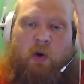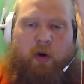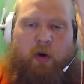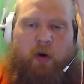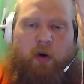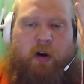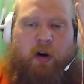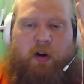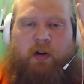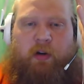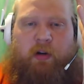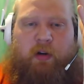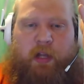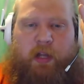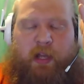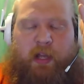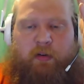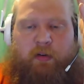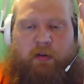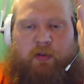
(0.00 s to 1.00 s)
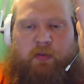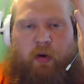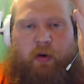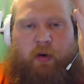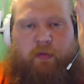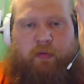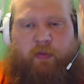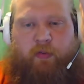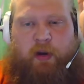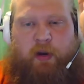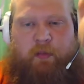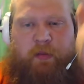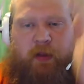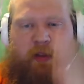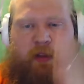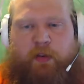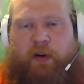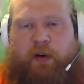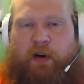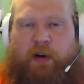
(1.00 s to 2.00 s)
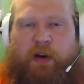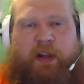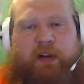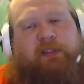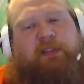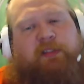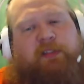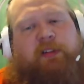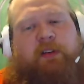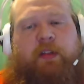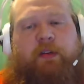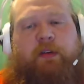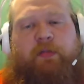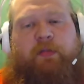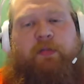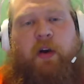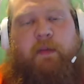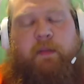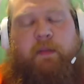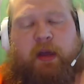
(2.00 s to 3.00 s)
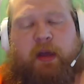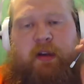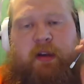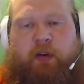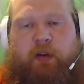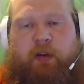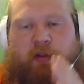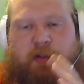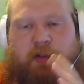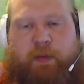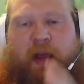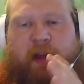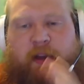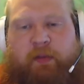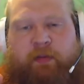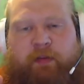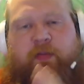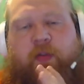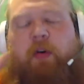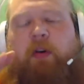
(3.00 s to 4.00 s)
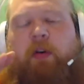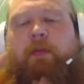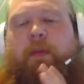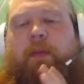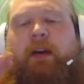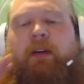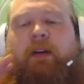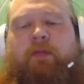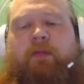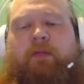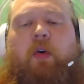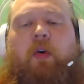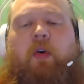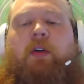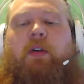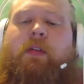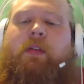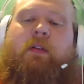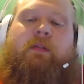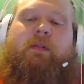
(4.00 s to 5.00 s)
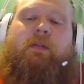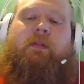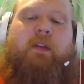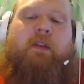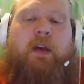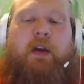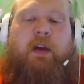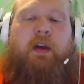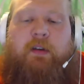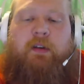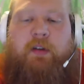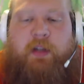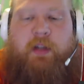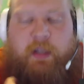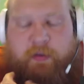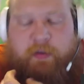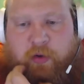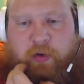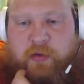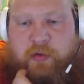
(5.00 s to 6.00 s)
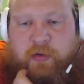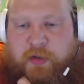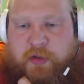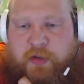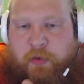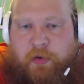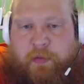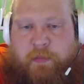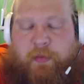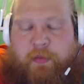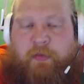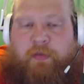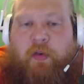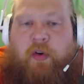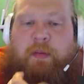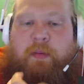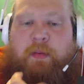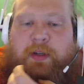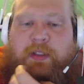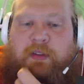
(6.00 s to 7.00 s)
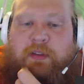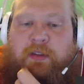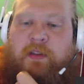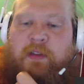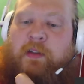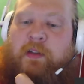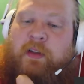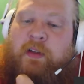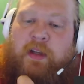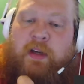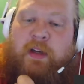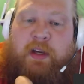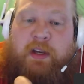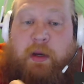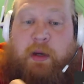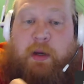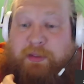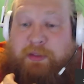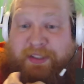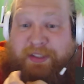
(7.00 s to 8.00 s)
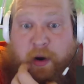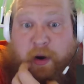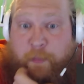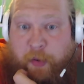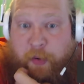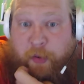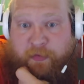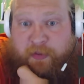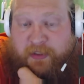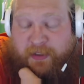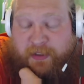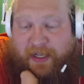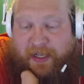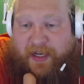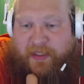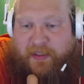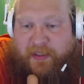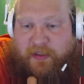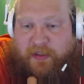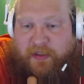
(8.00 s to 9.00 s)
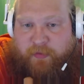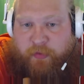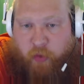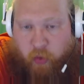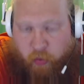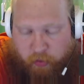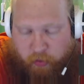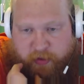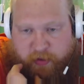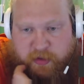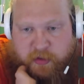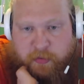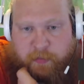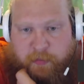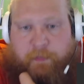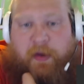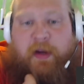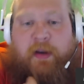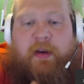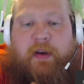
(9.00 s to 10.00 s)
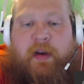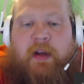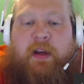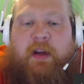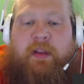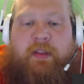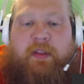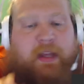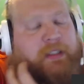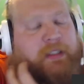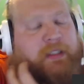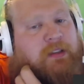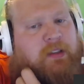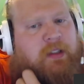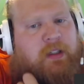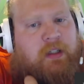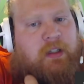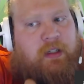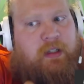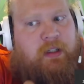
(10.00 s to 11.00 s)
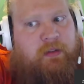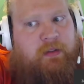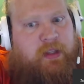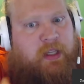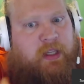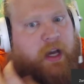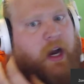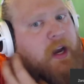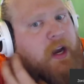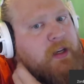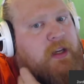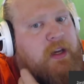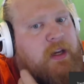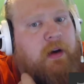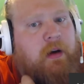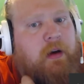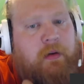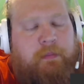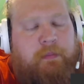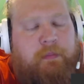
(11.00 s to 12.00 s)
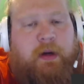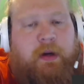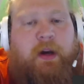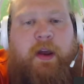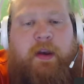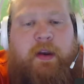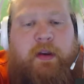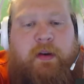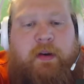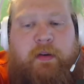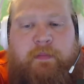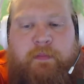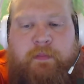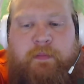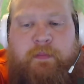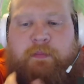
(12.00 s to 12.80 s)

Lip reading: one card handles one frame, the other card handles another frame, and it goes back and forth to give you a smoother performance. Now, it's not a perfect science, of course, but that's the idea behind it.